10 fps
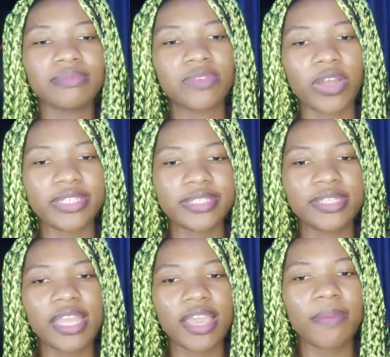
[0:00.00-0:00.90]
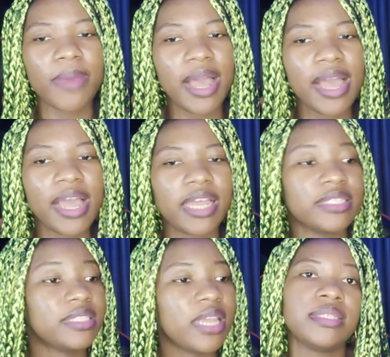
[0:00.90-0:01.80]
got them,
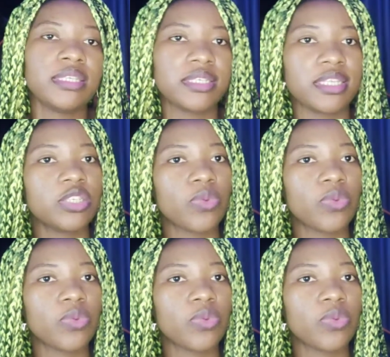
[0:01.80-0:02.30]
and the sisters